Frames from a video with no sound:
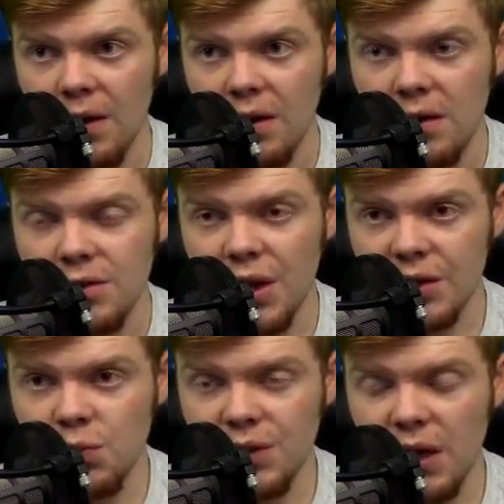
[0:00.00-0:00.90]

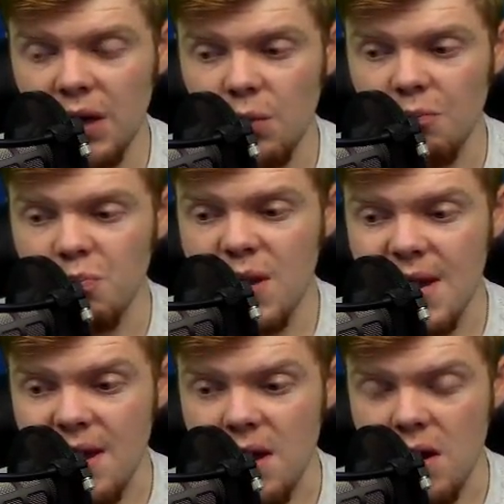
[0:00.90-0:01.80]
Jackson was on it with
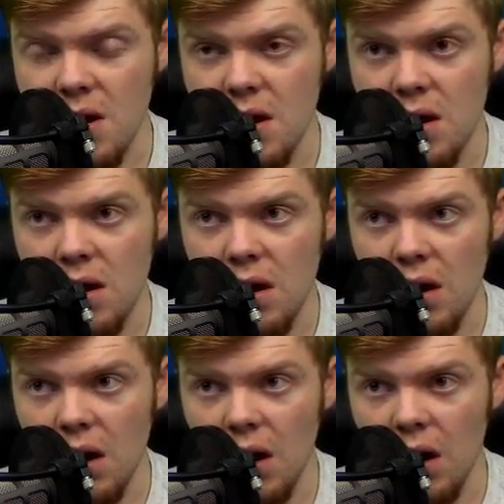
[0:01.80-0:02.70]
me.
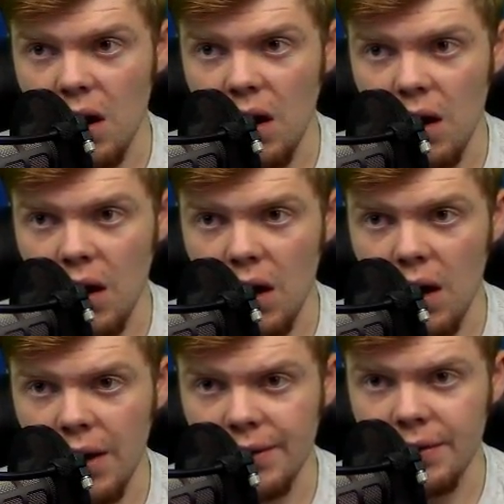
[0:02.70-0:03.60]

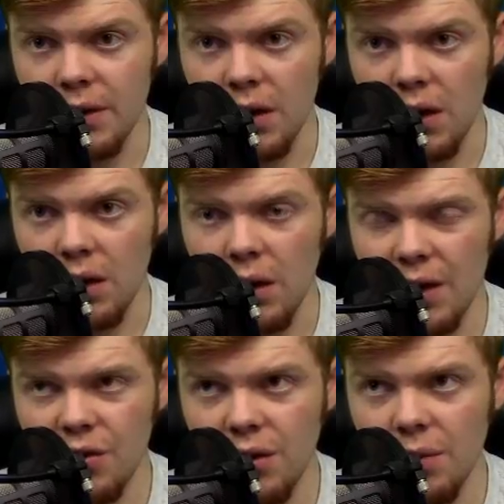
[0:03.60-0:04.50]
And
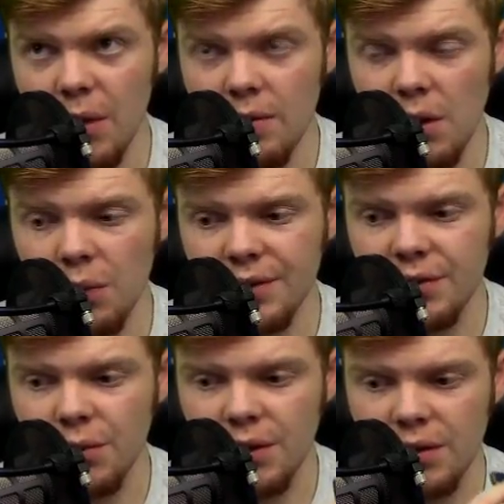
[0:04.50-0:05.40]
actually no, maybe that wasn't
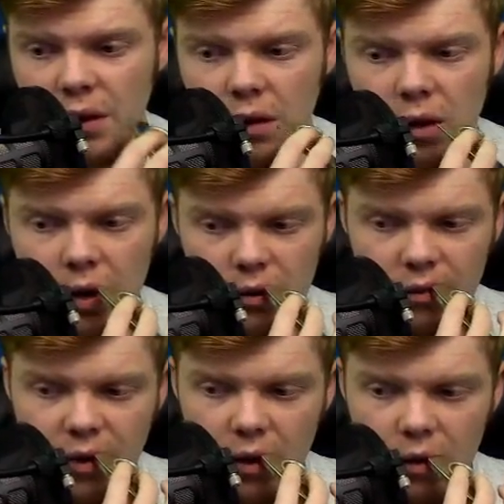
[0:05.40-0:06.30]
2 weeks ago. I don't
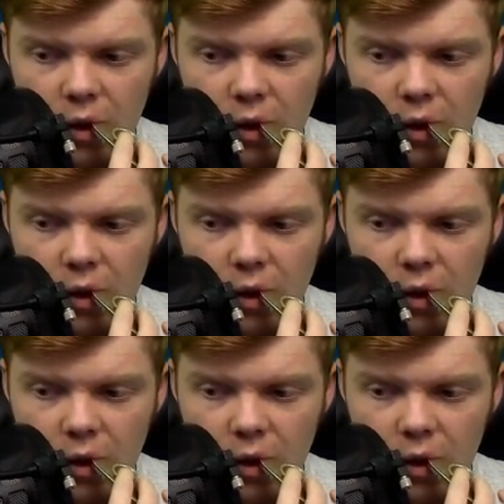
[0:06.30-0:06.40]
even know.